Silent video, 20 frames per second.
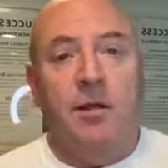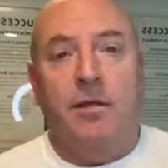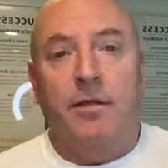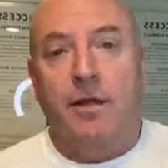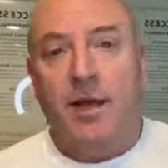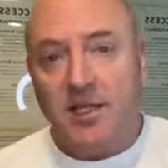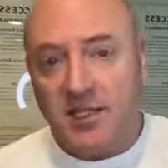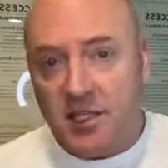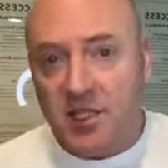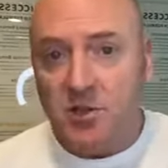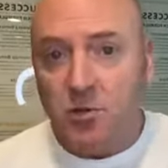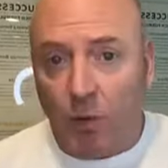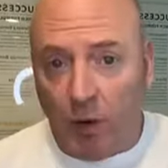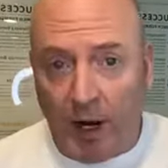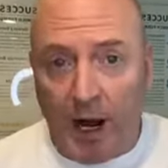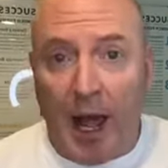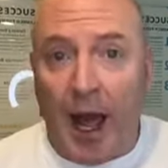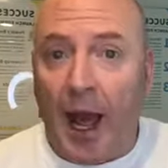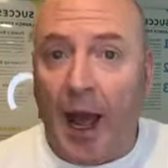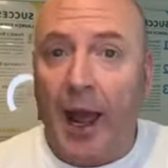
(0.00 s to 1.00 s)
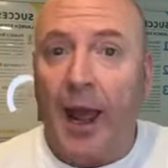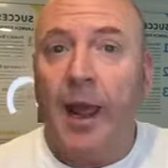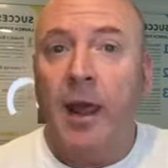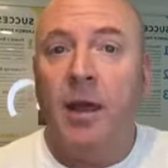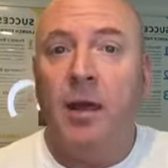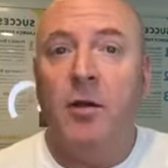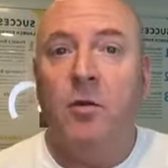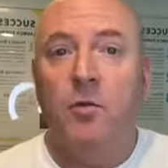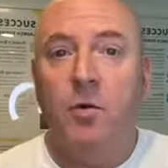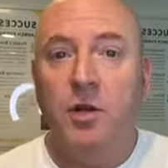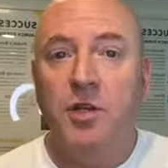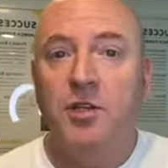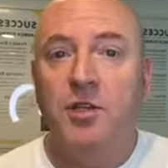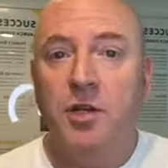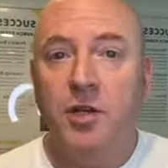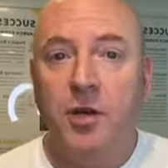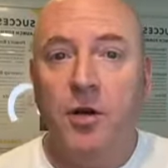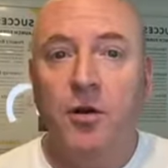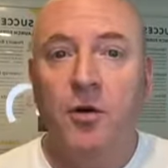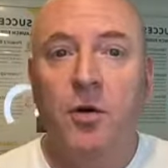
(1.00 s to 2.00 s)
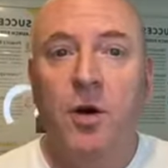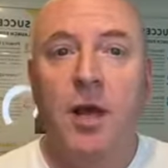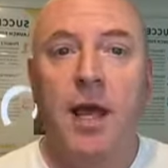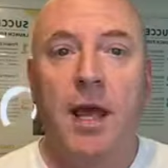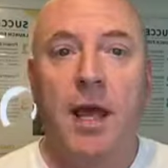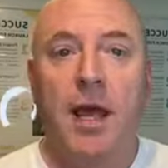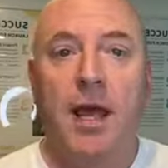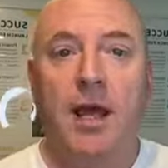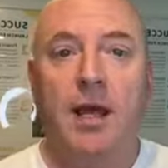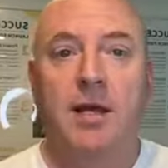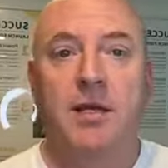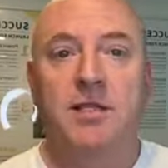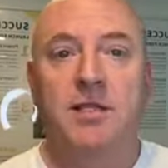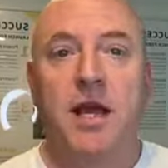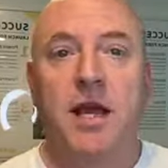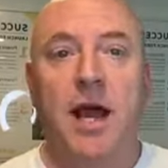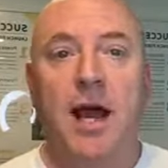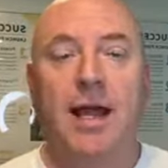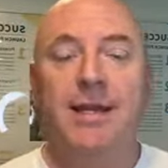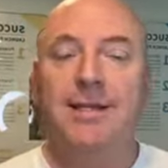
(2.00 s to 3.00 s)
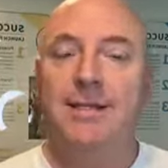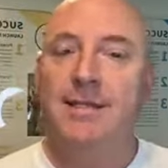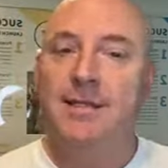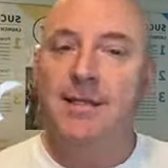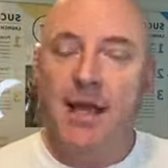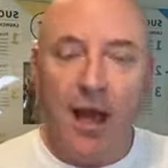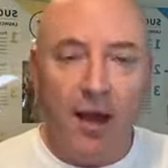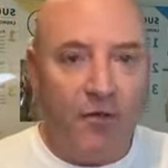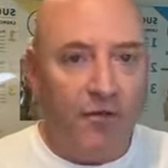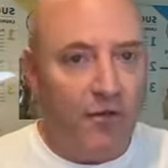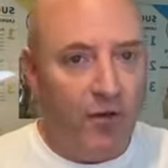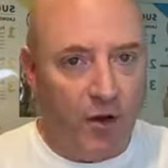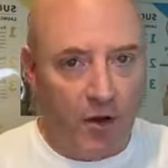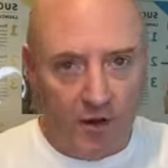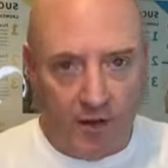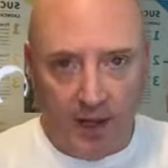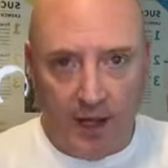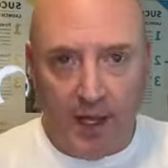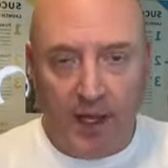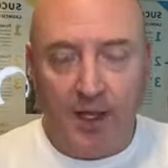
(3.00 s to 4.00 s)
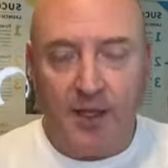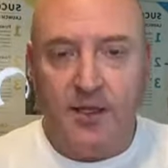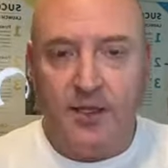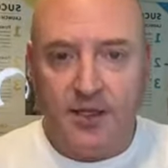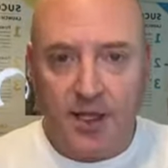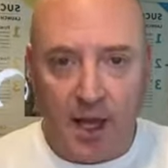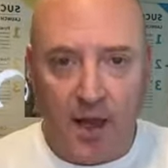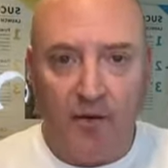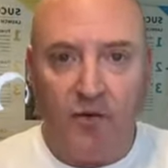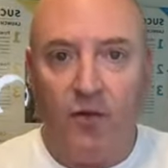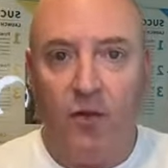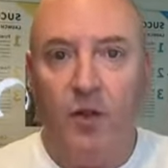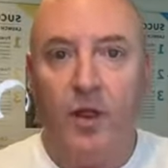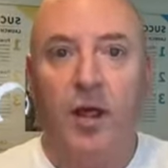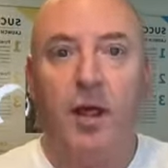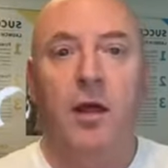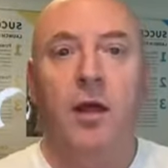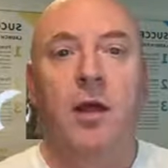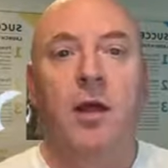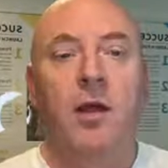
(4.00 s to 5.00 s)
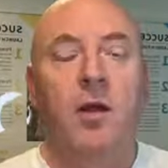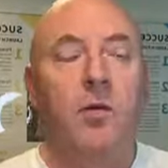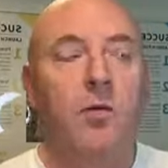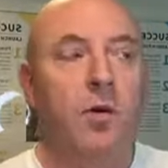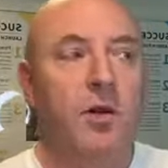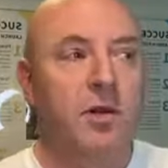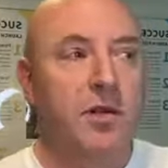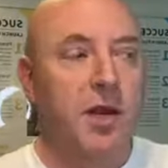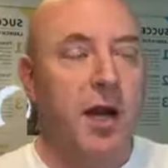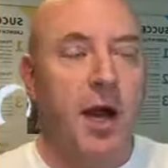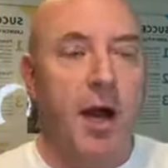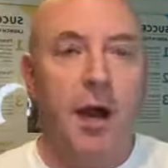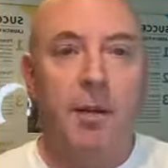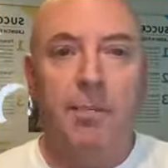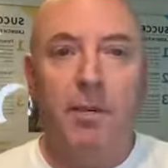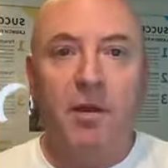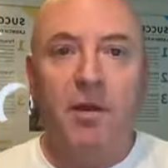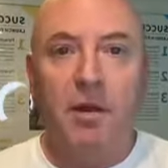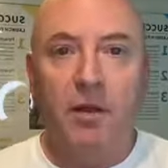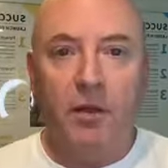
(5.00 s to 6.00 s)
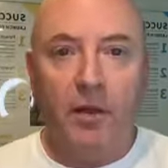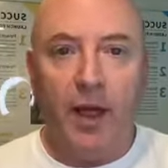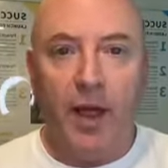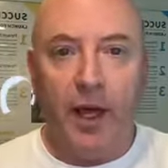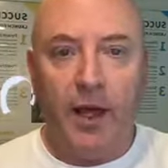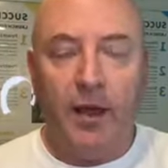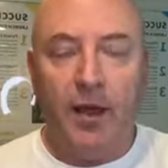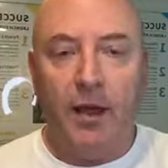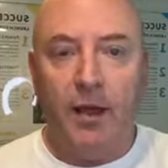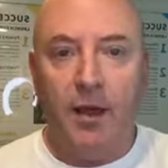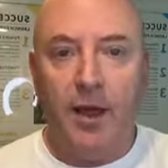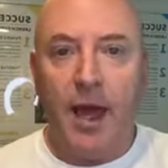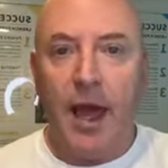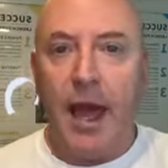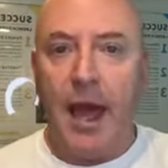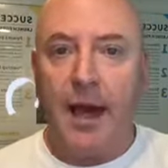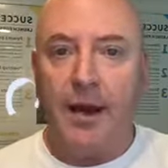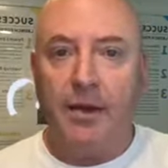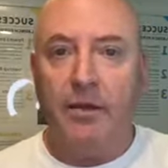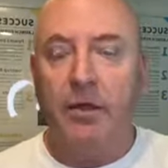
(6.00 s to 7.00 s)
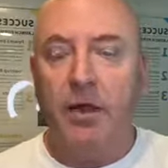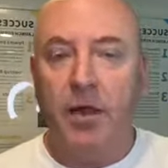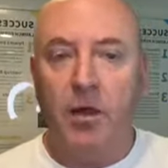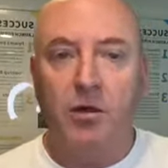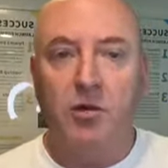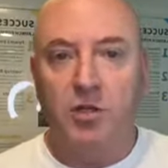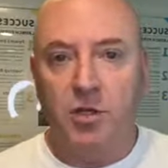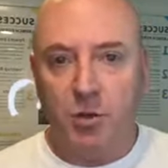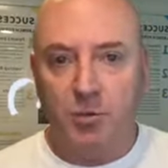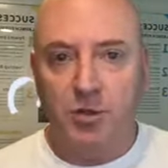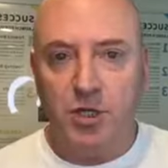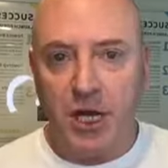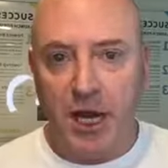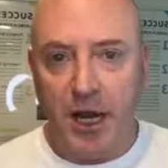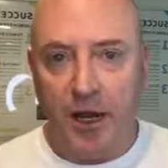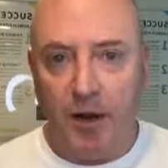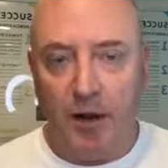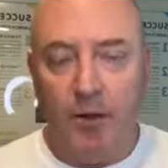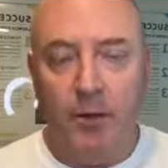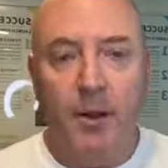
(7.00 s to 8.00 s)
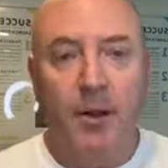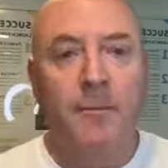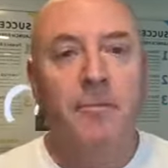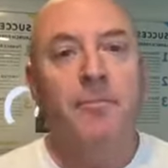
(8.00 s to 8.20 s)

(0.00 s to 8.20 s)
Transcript: This is what I would do, is I definitely would copy the link out of the YouTube channel,